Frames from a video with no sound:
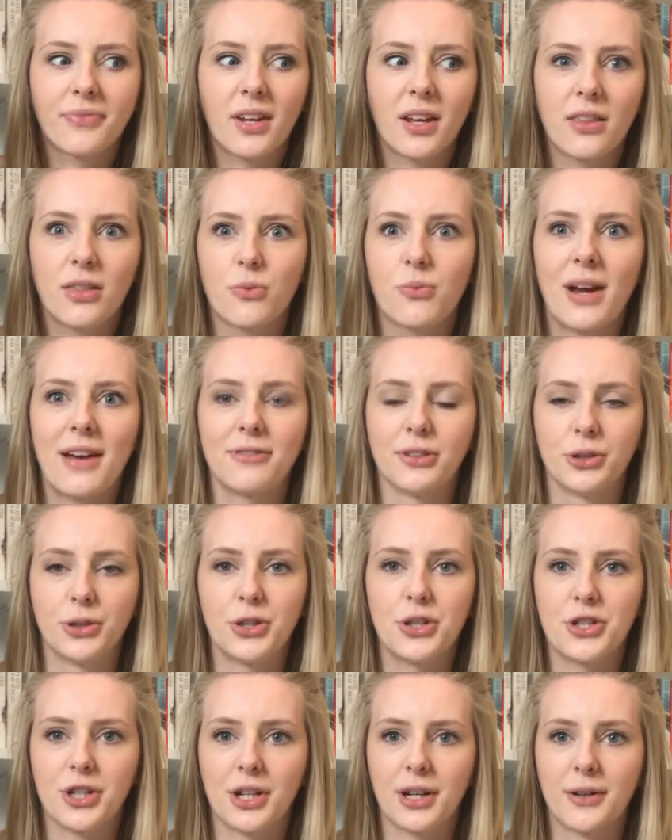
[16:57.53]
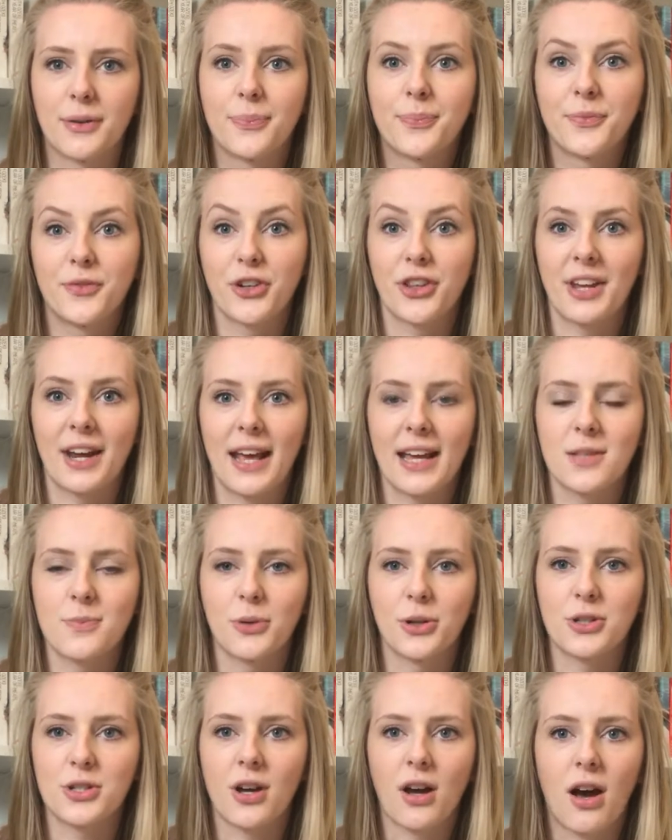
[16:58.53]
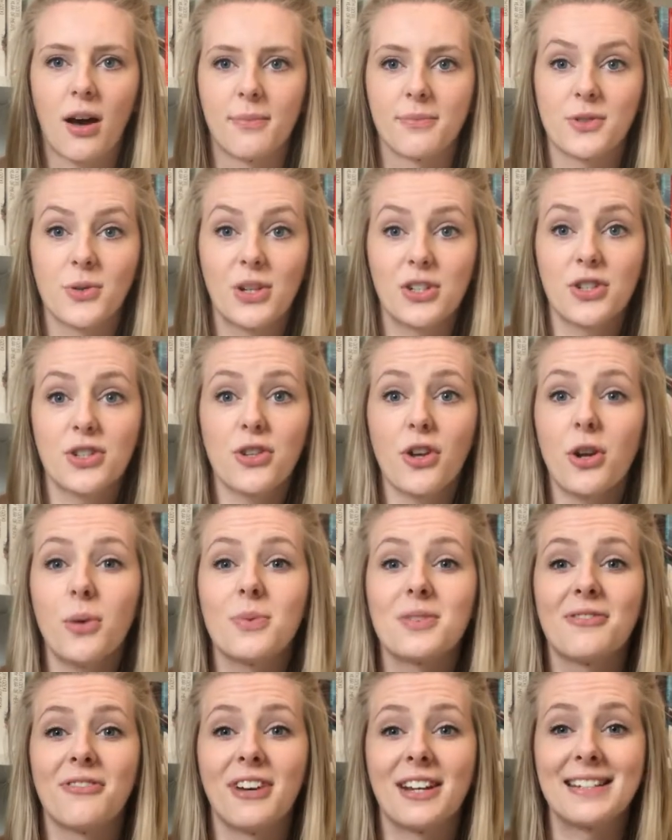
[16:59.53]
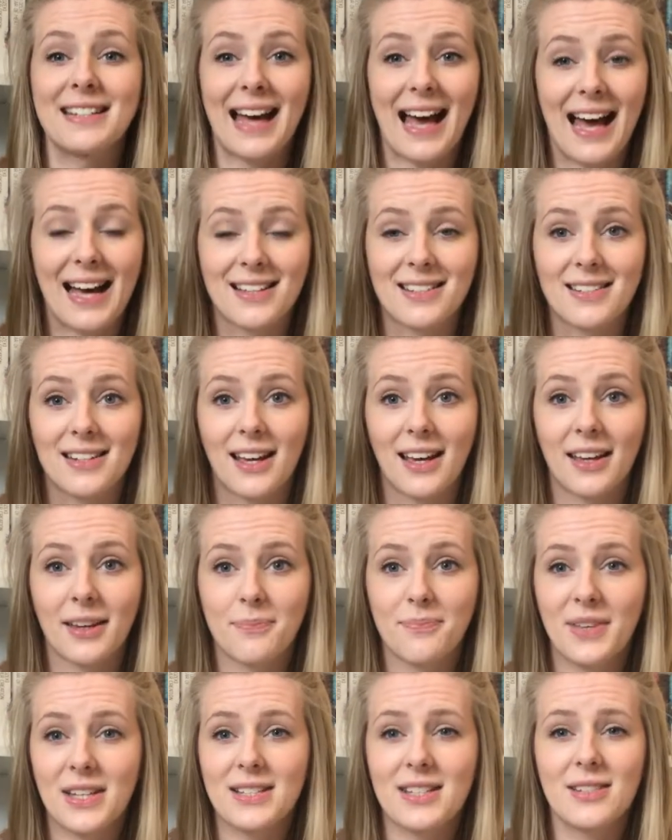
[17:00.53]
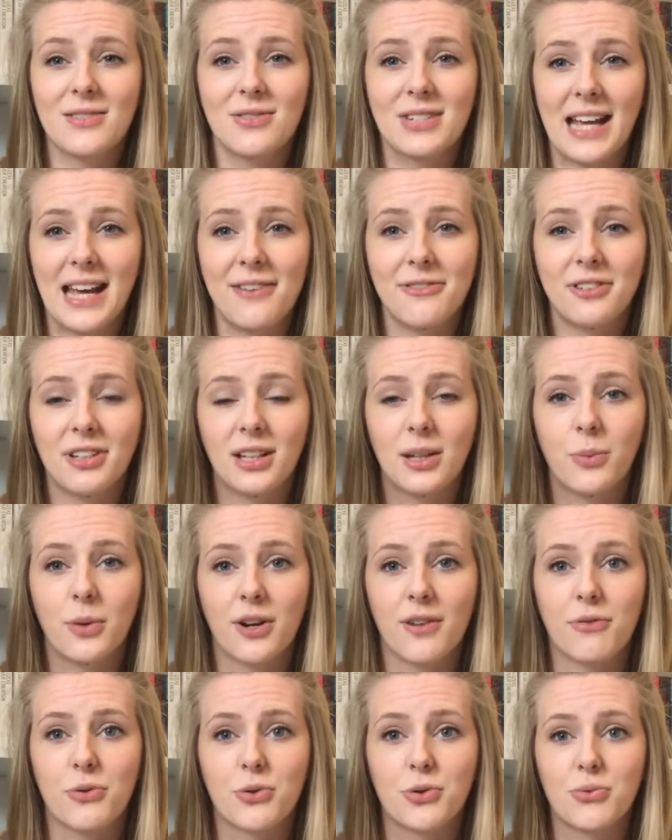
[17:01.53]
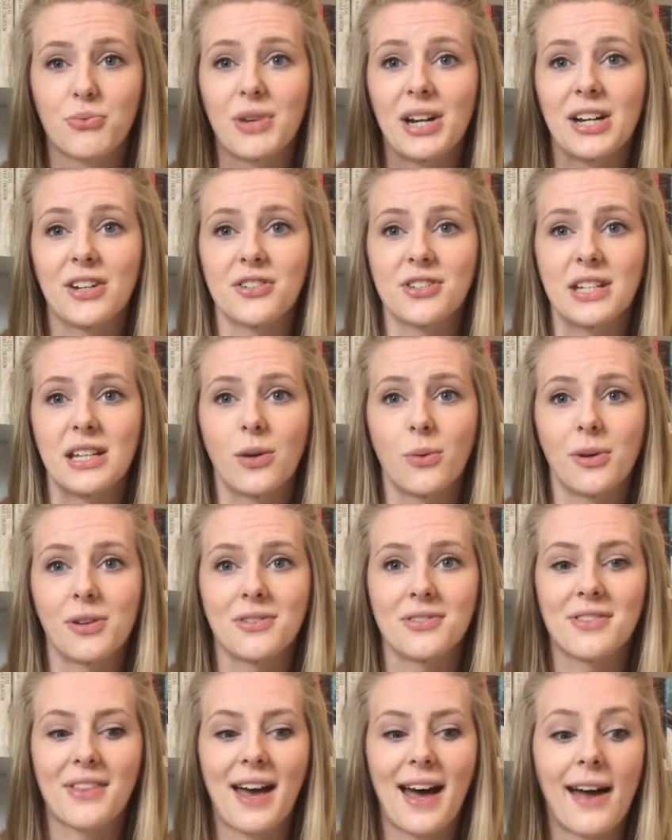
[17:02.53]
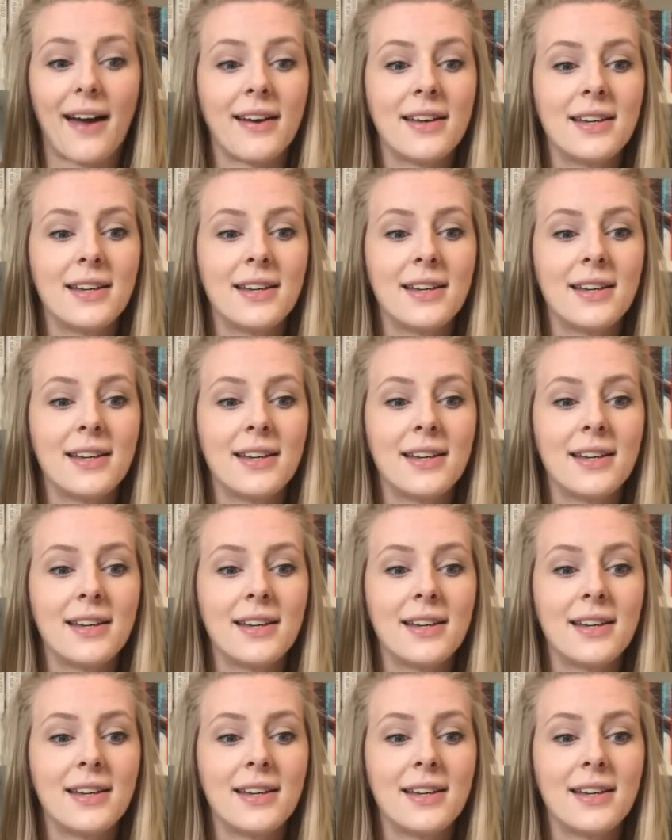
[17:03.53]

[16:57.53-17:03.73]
the revolution for the next book to come. So I just thought it was fantastic. This is definitely one of those rare sequels that